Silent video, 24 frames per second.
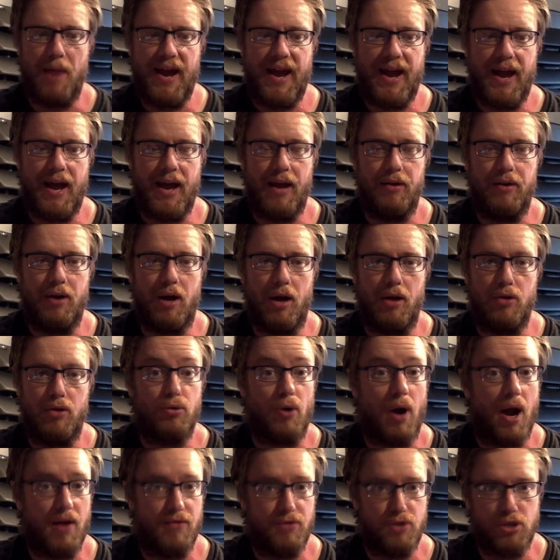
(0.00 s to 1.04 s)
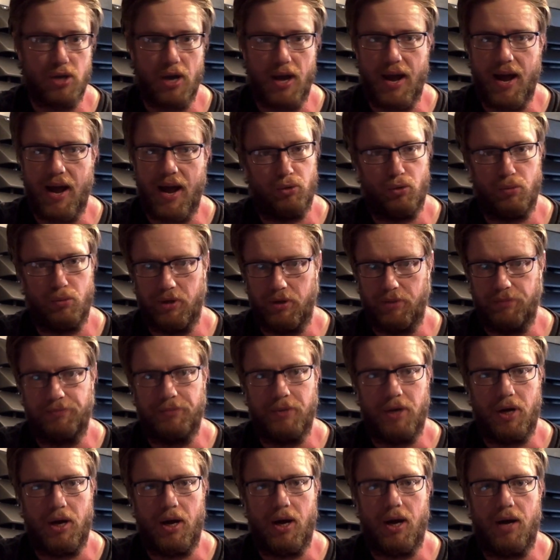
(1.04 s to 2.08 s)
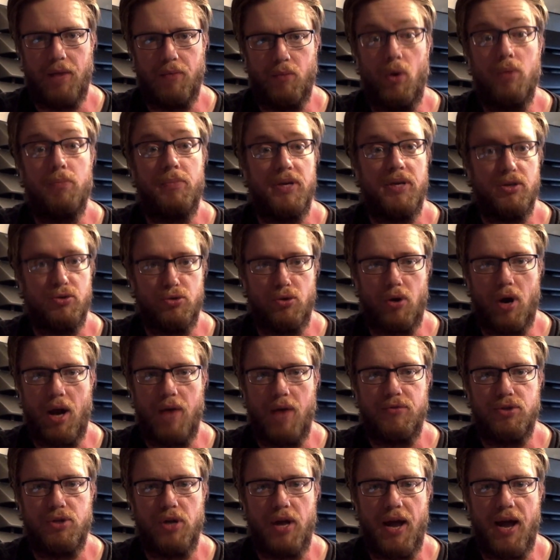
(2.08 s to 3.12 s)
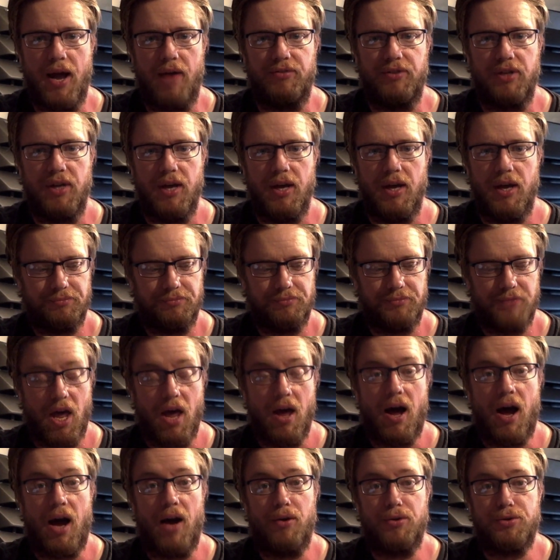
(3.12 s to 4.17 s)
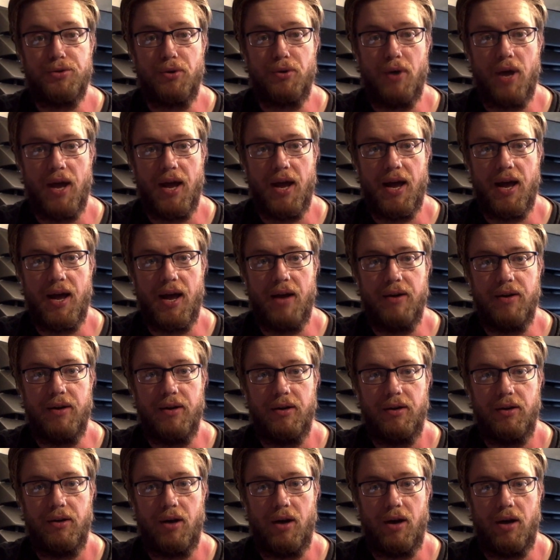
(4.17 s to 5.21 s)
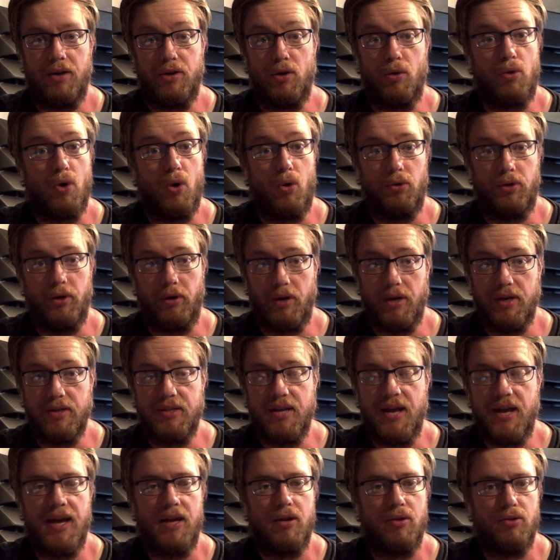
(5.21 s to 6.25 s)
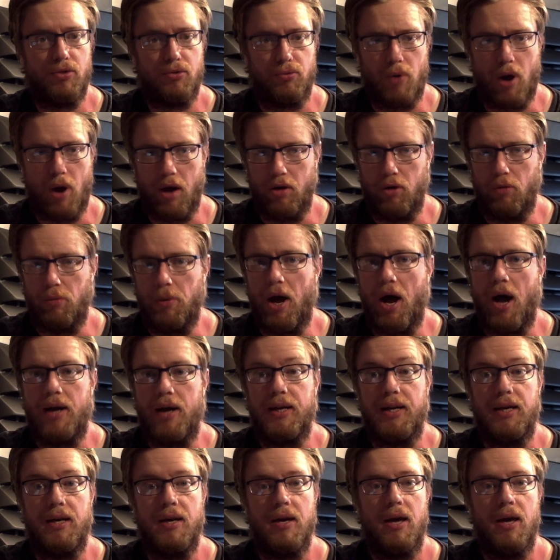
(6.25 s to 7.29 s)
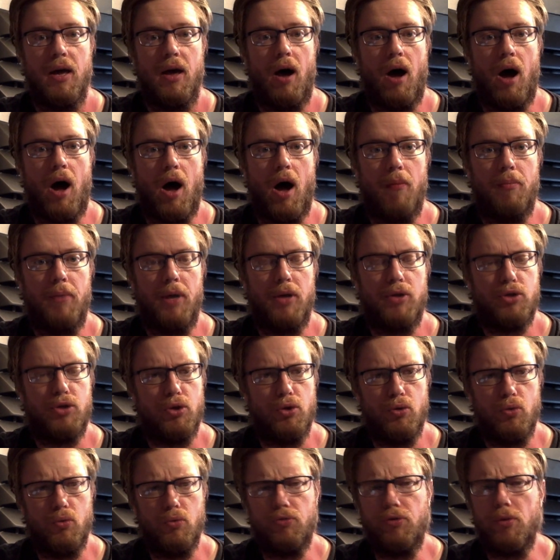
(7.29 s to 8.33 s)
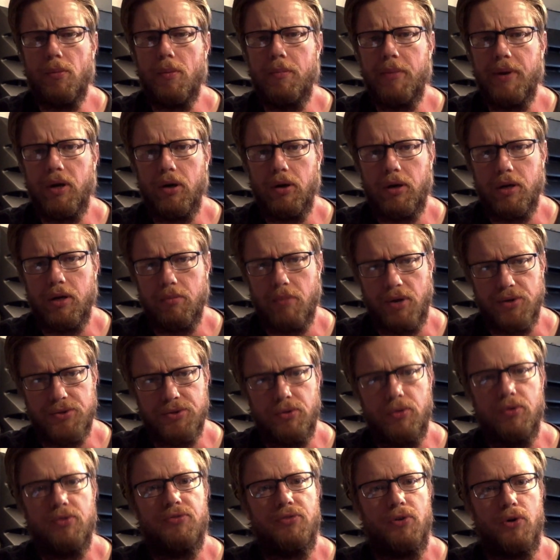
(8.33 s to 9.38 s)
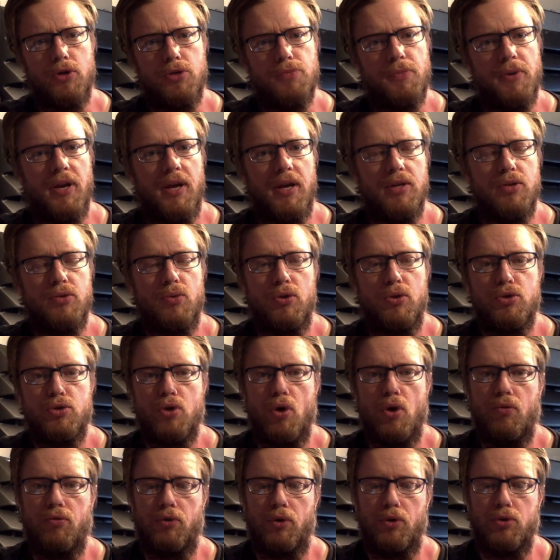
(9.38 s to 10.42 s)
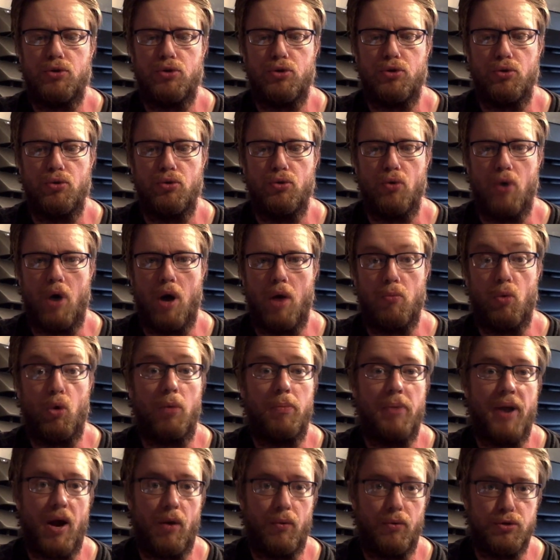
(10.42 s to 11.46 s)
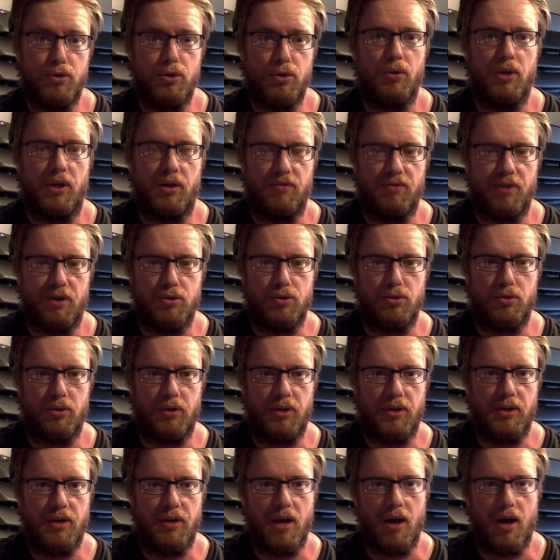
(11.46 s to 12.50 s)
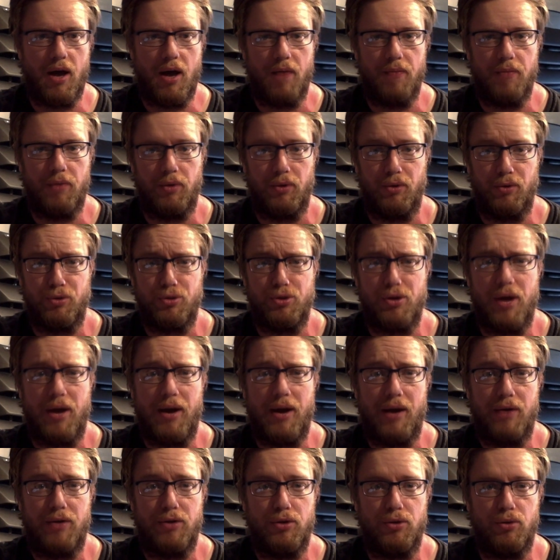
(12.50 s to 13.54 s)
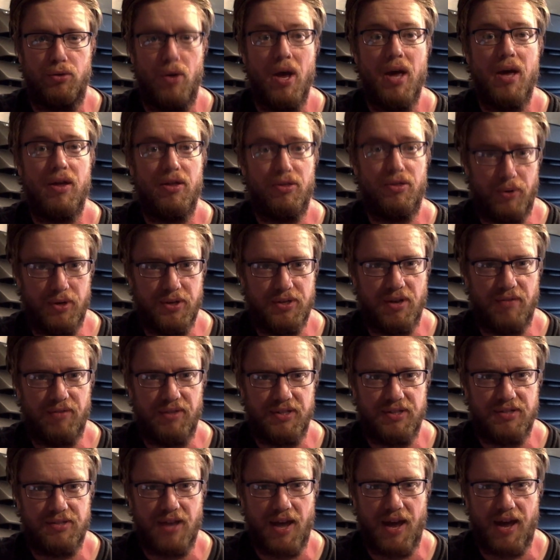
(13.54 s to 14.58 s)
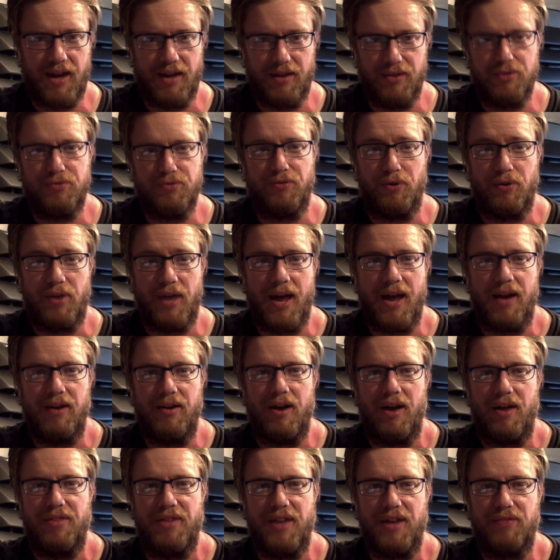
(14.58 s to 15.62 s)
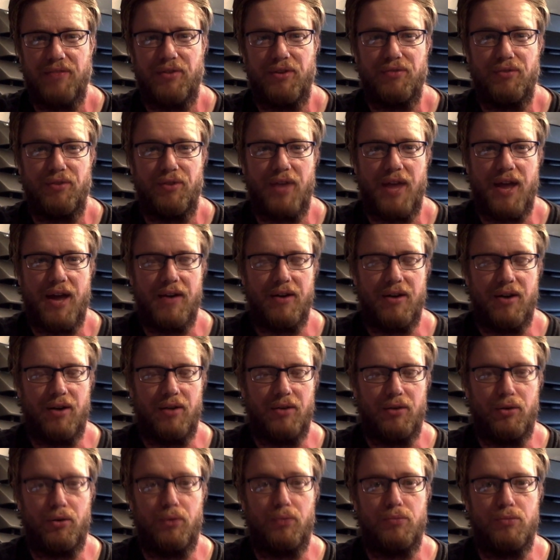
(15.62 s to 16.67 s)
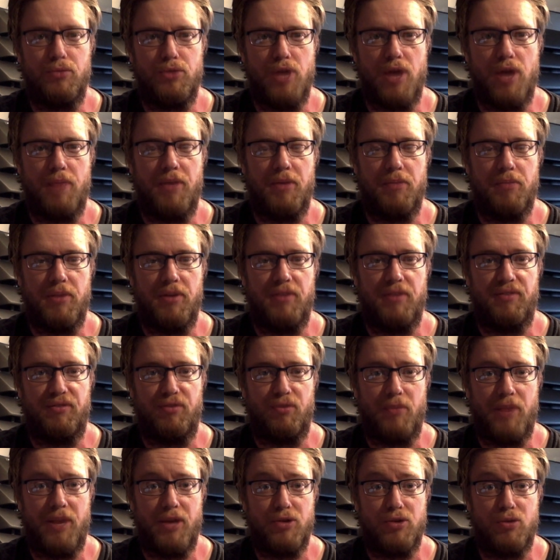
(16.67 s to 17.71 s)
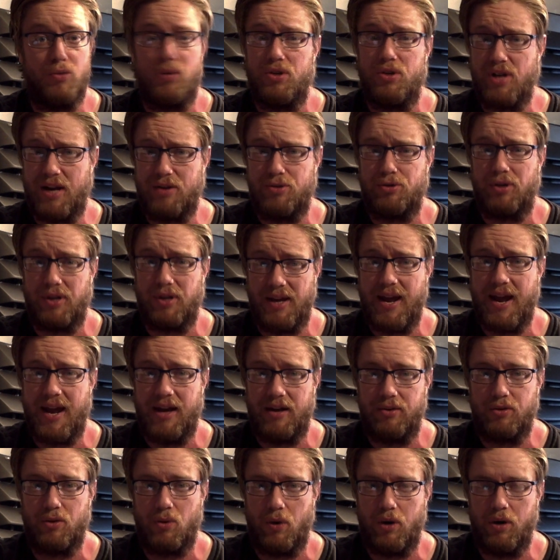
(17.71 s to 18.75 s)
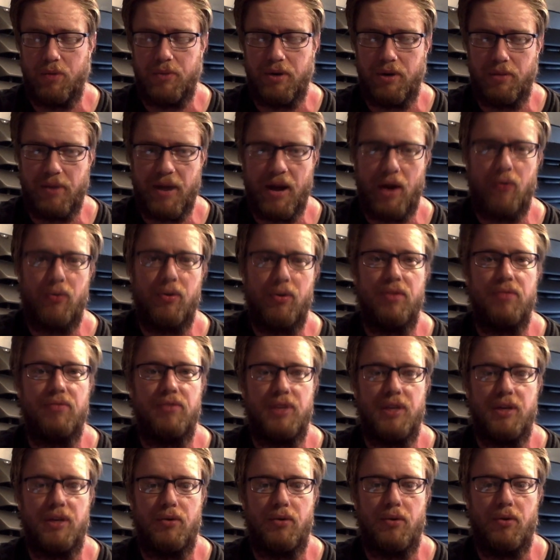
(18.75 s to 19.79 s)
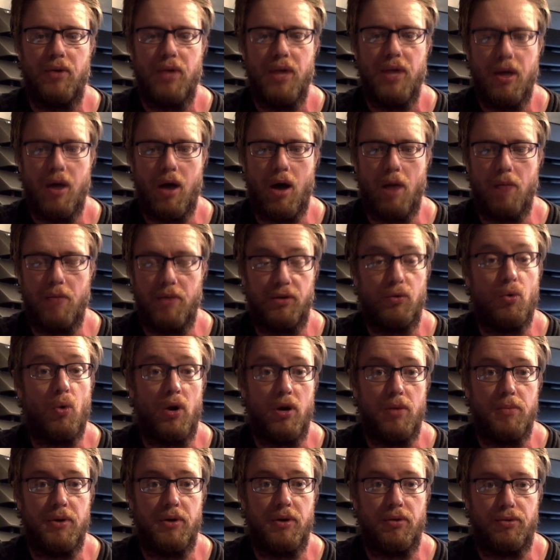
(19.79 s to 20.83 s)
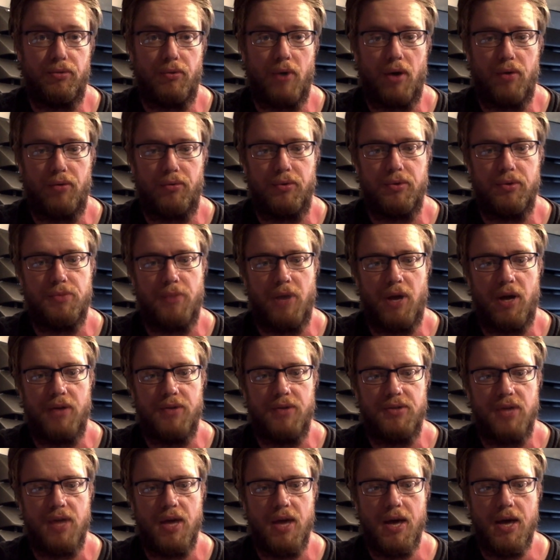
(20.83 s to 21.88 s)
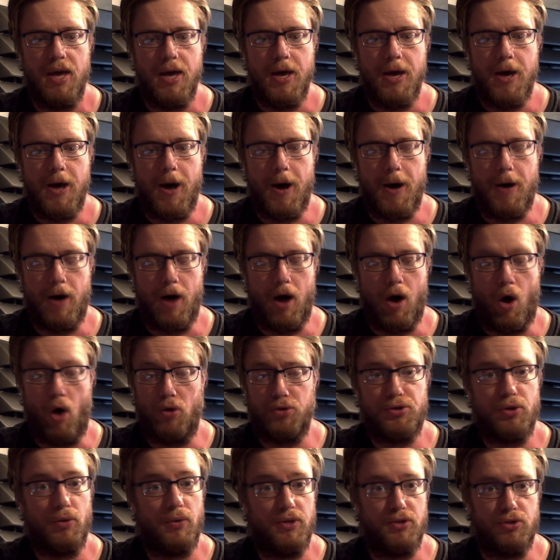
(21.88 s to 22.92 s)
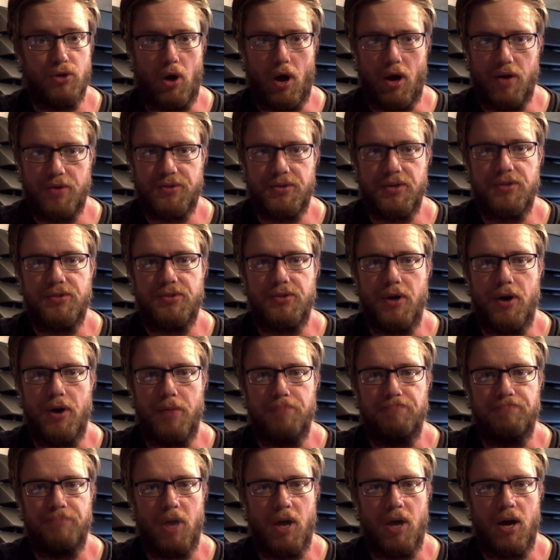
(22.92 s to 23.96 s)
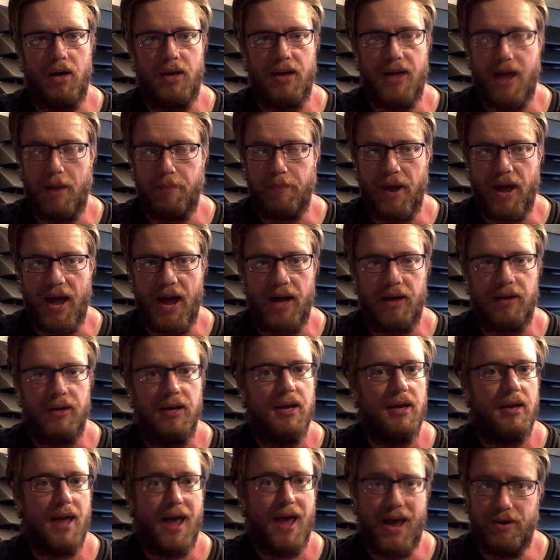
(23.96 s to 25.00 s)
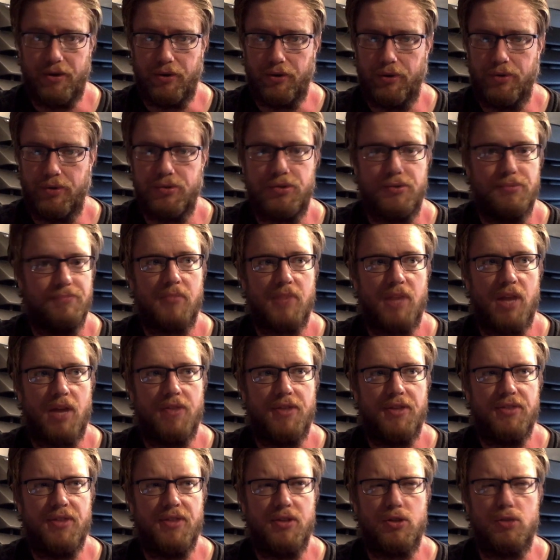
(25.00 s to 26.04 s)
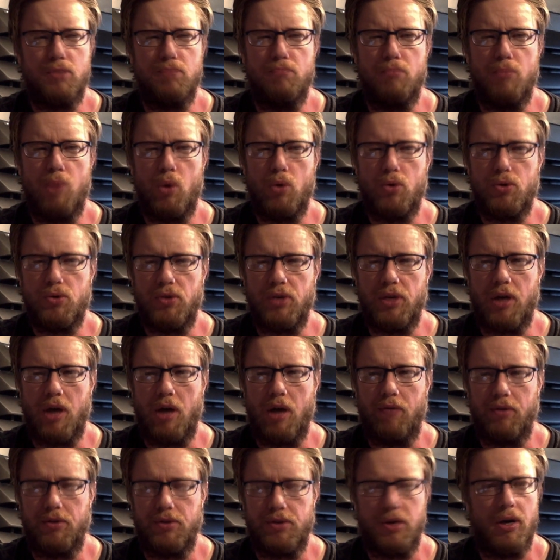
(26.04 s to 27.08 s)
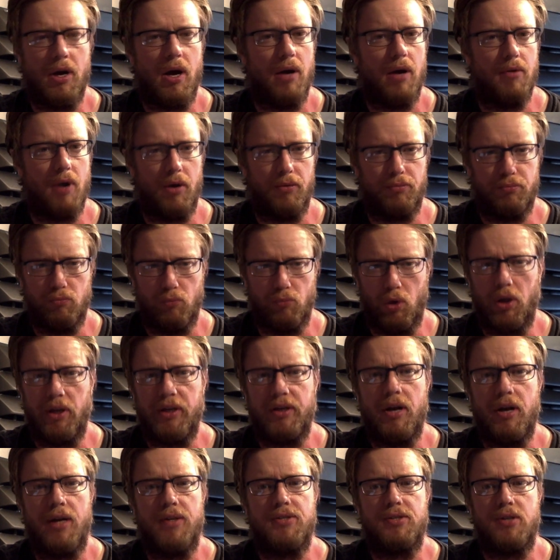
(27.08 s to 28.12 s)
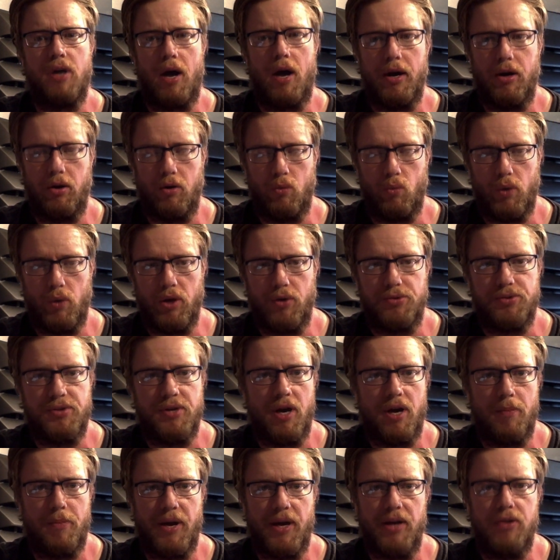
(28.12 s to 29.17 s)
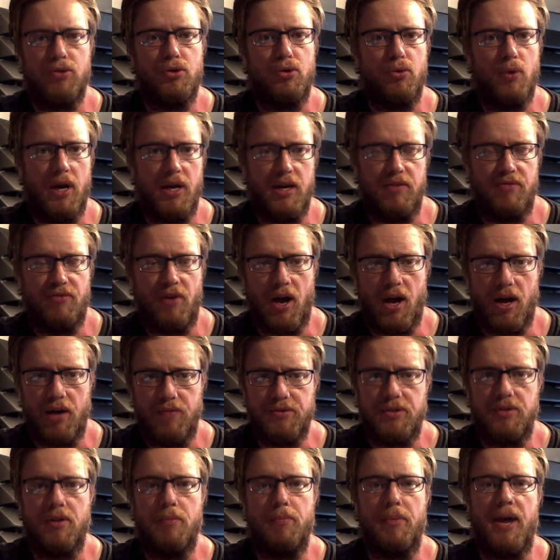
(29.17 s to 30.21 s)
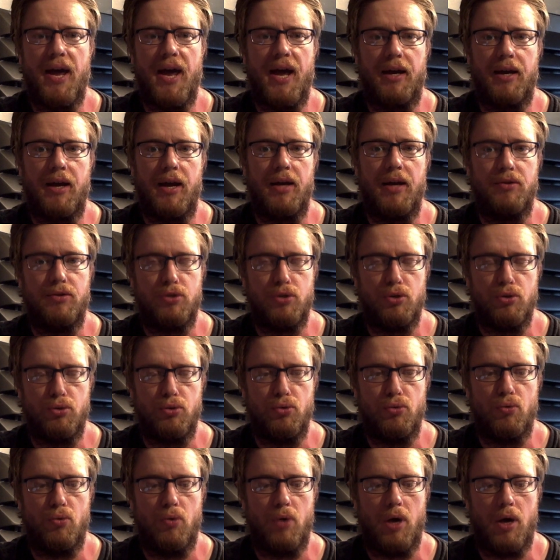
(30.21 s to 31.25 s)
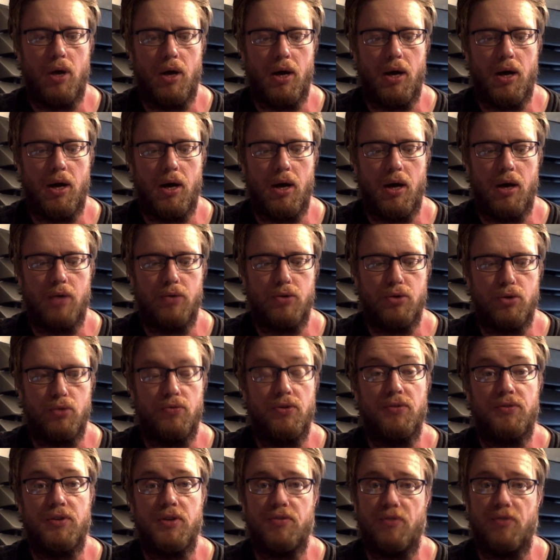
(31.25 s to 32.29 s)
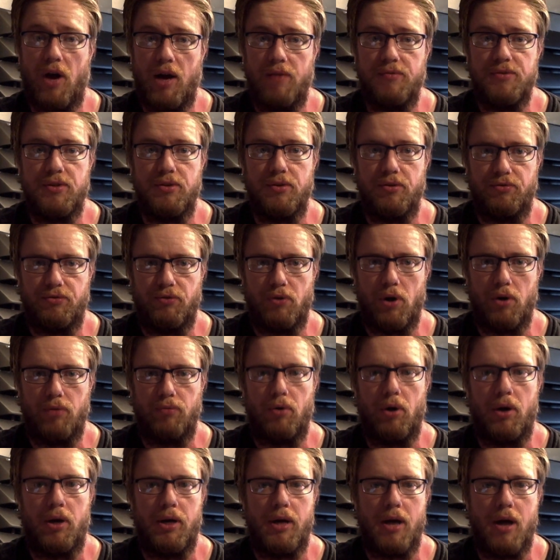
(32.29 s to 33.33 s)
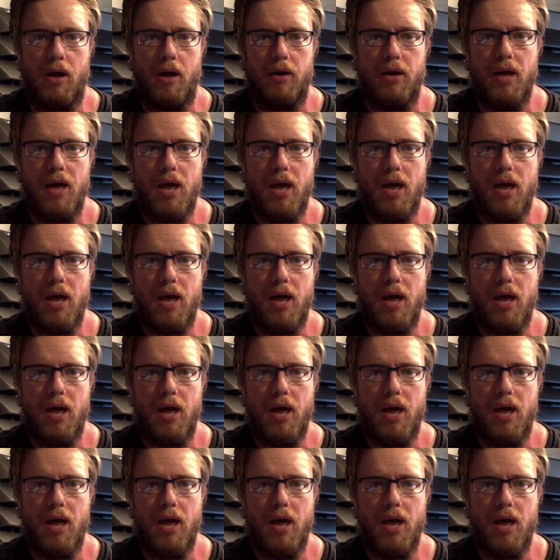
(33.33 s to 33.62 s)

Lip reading: I had a drive shaft, aluminum one-piece drive shaft. I also had cold air intake, throttle body, a tune from American Muscle at first, but then I switched over to more power tuning eventually. A little shout out to 37 Stangs for that, thankfully for that little gem and bit of information, which actually added quite a bit of power to the vehicle and quite a bit of throttle response. Also exhaust system, catback, headers. I think that's mostly covers it. A really nice tire and wheel setup. I had 285s in the back. I had two 255s in the front running on.